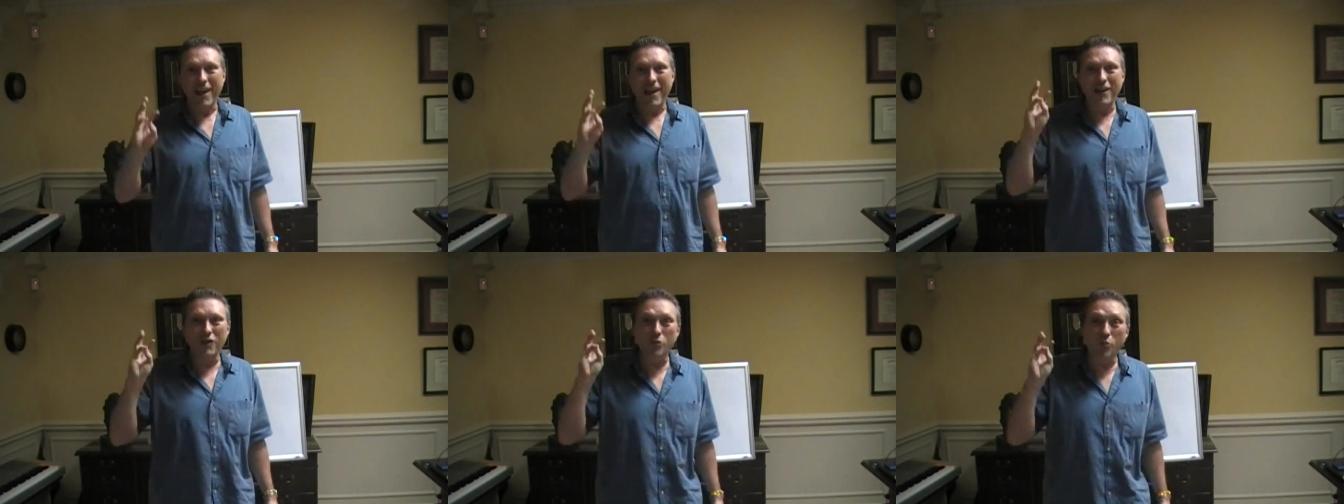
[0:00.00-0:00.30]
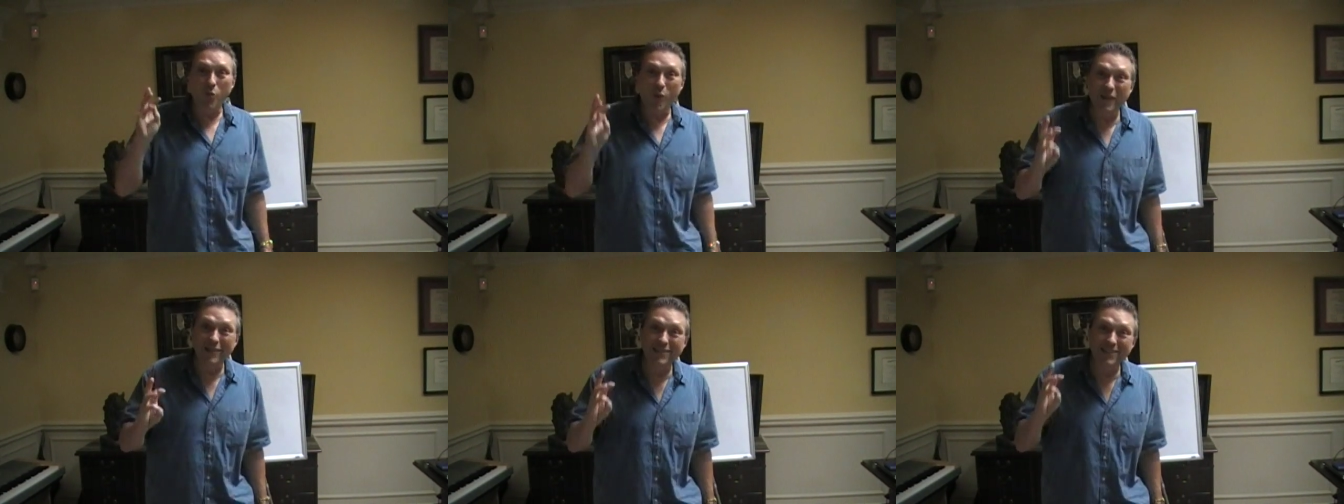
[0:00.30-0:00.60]

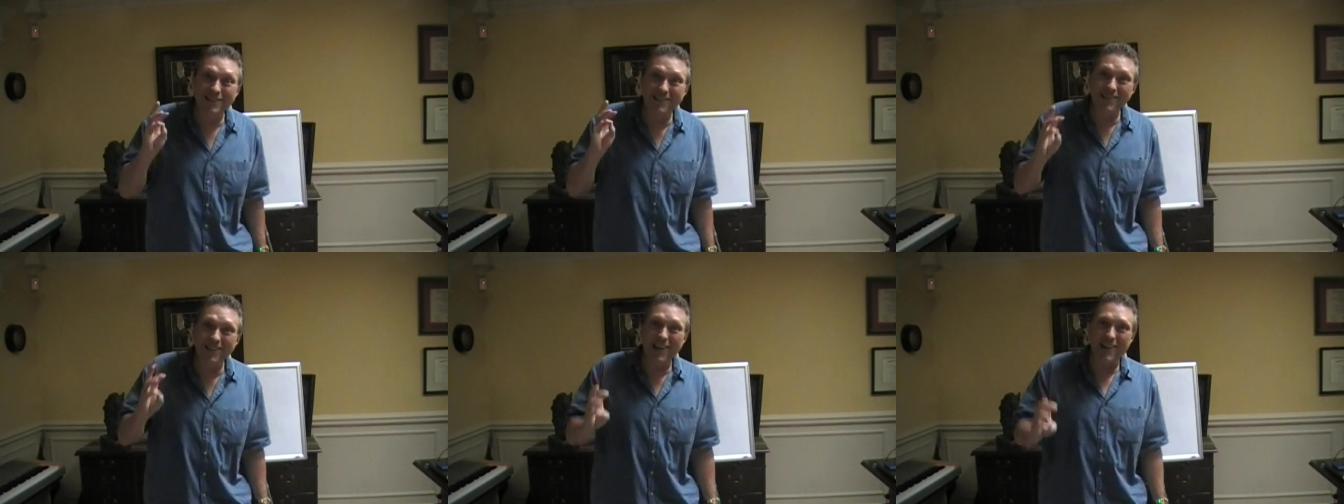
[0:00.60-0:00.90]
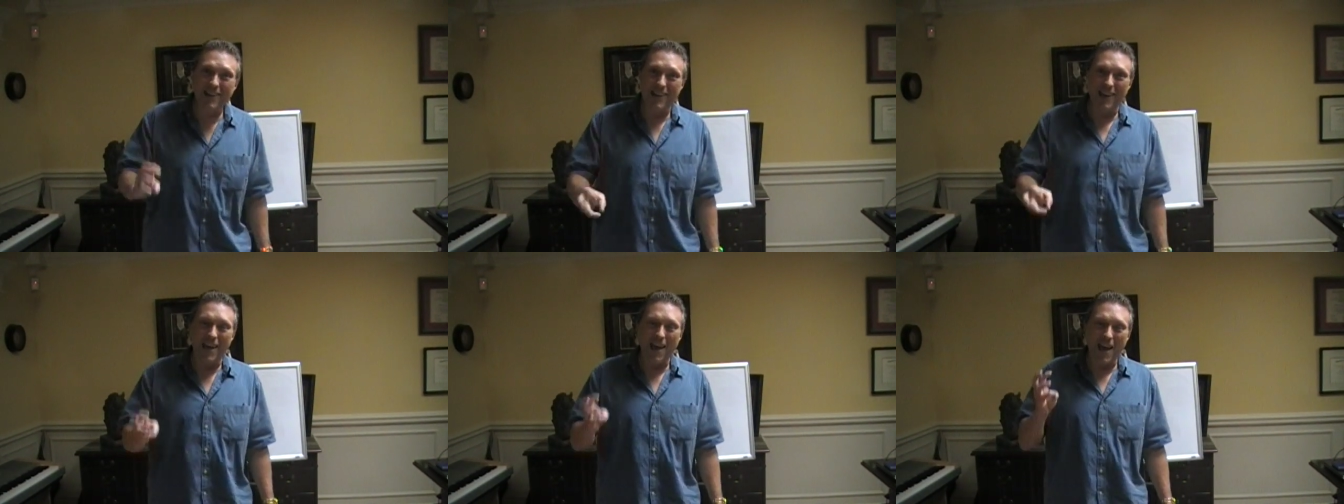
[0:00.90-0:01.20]
In one
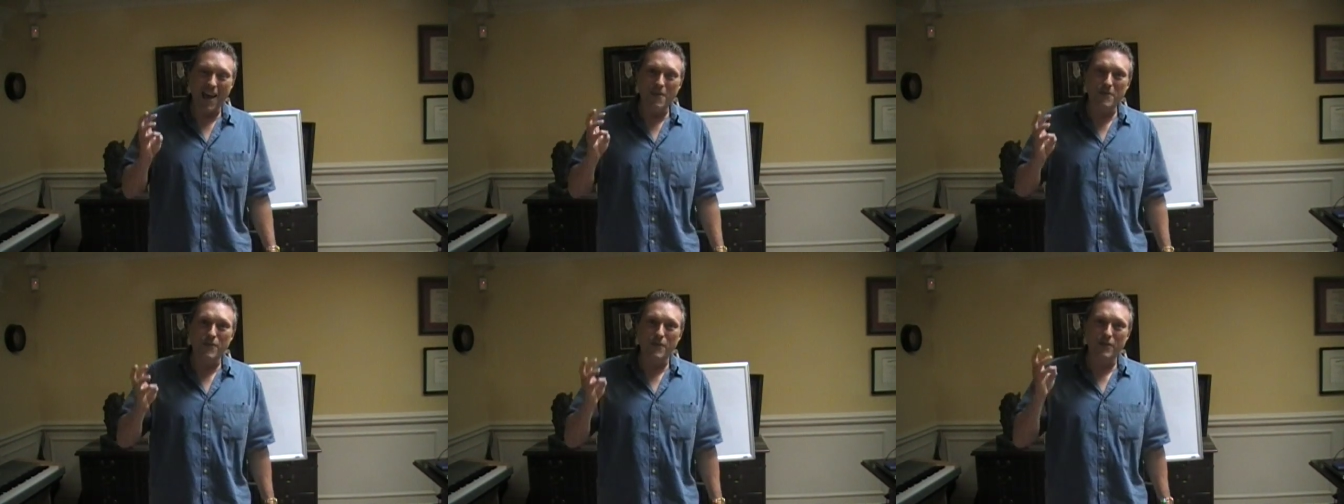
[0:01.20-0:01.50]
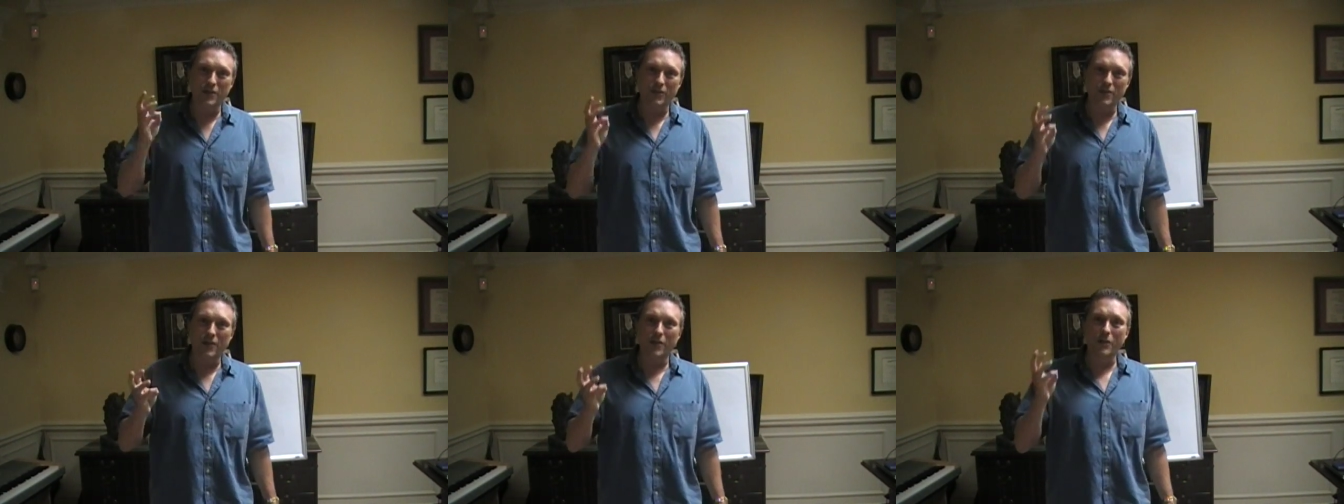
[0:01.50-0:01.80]
study, every
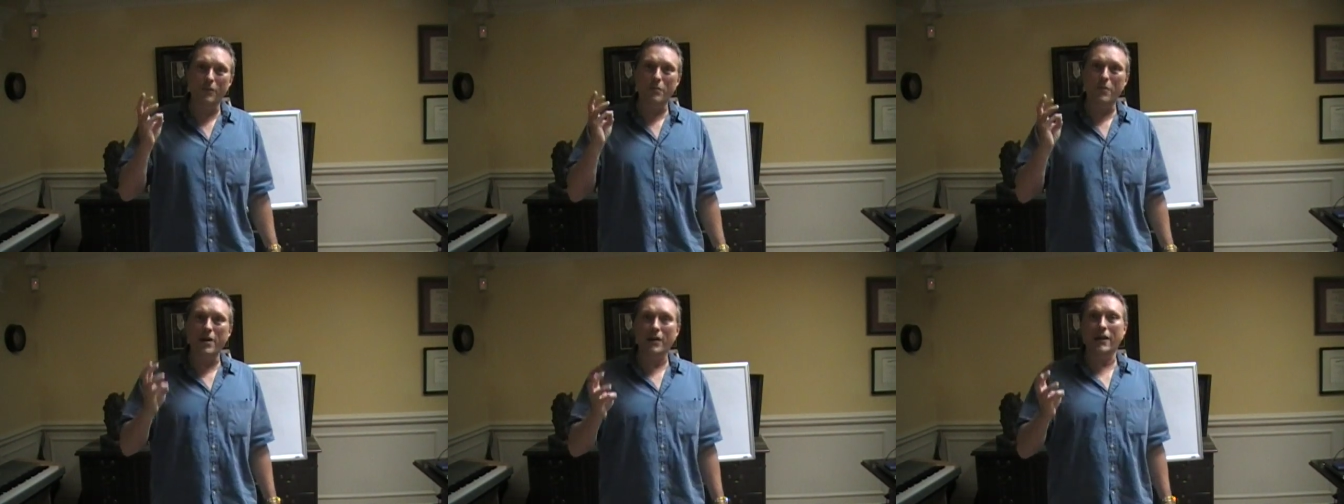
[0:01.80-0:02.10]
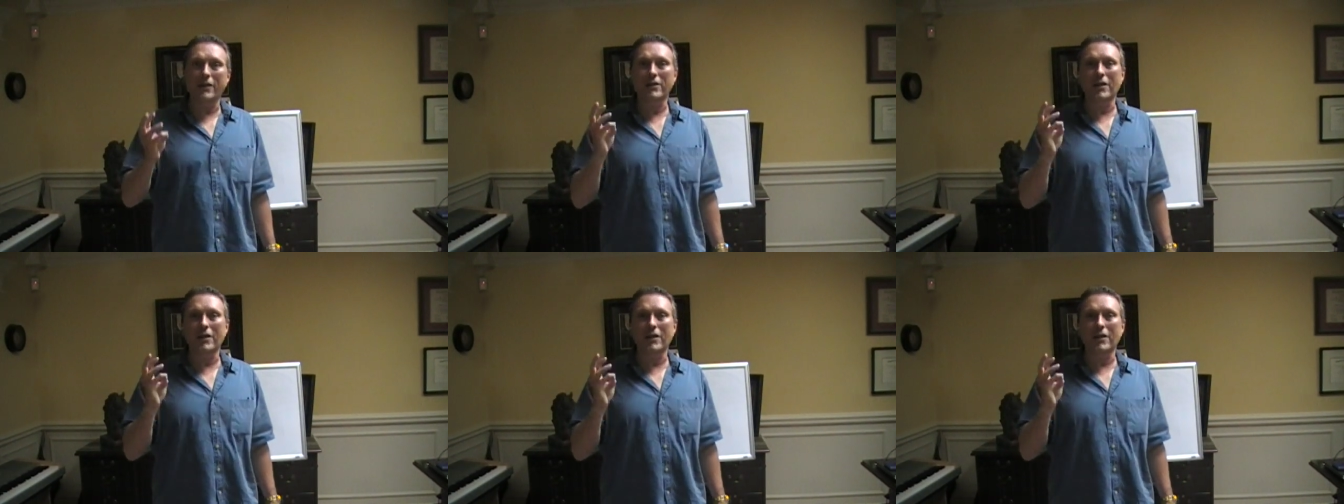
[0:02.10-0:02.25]
single monkey